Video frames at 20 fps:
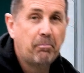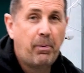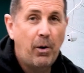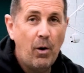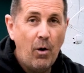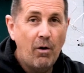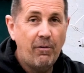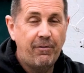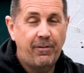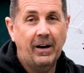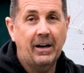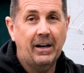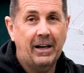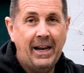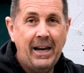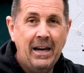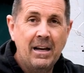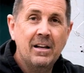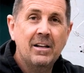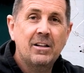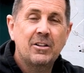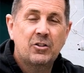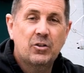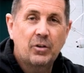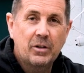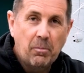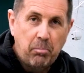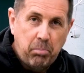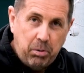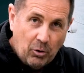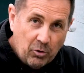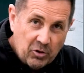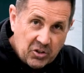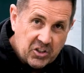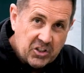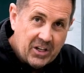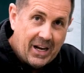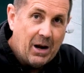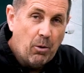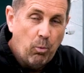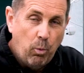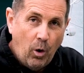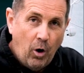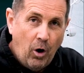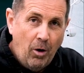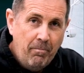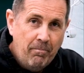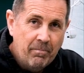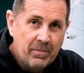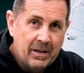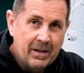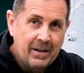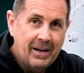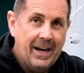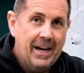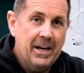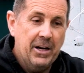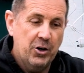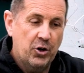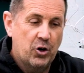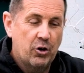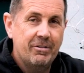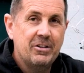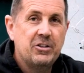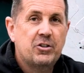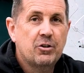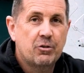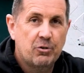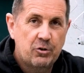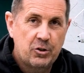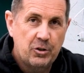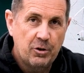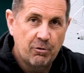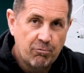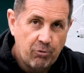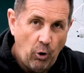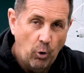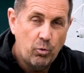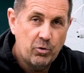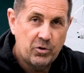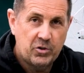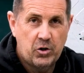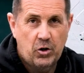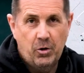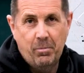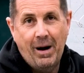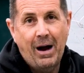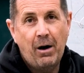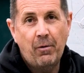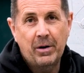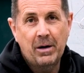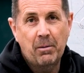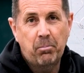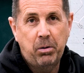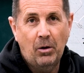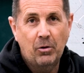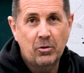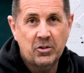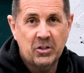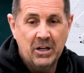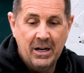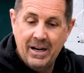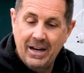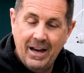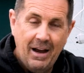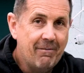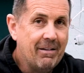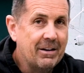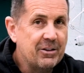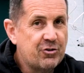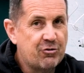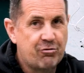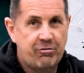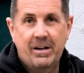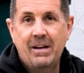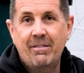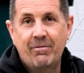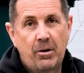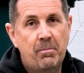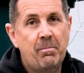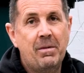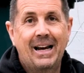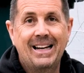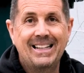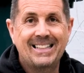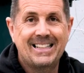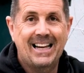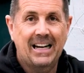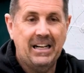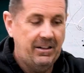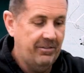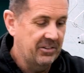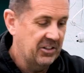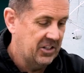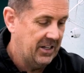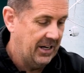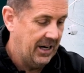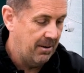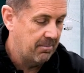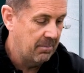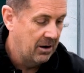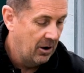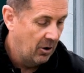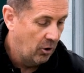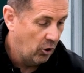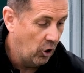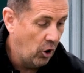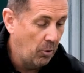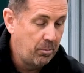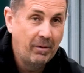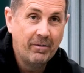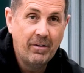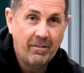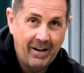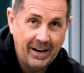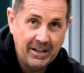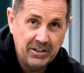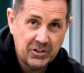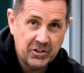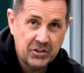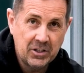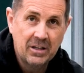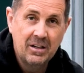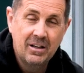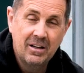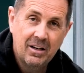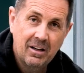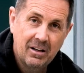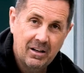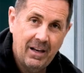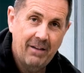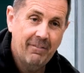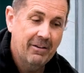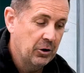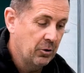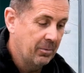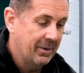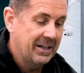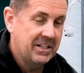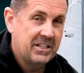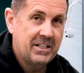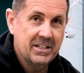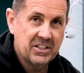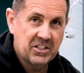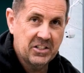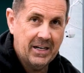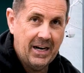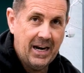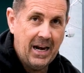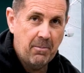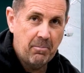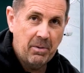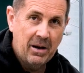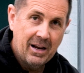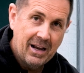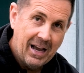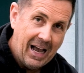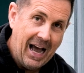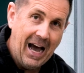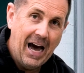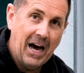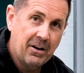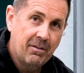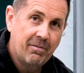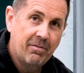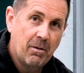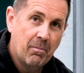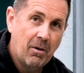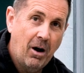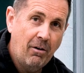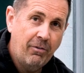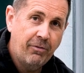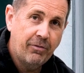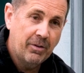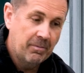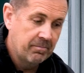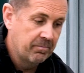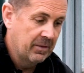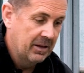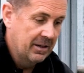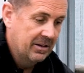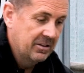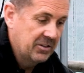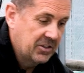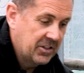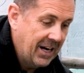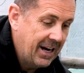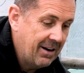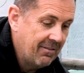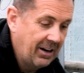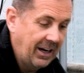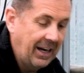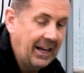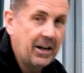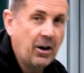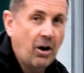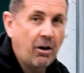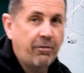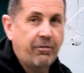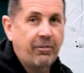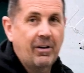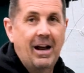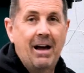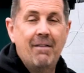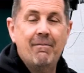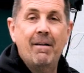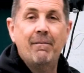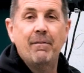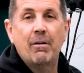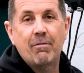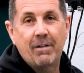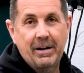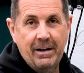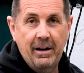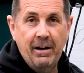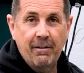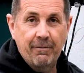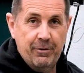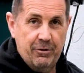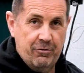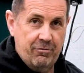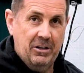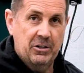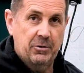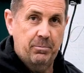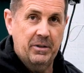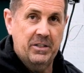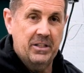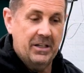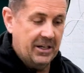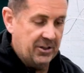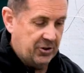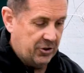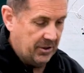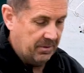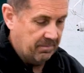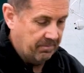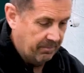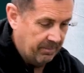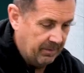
perfectly so your plugs stay warm. It encourages your roots to come out with your plugs and then treat them exactly the same. Open the vents, let the humidity escape, harden them off, take the lid off, and then they're ready for transportation.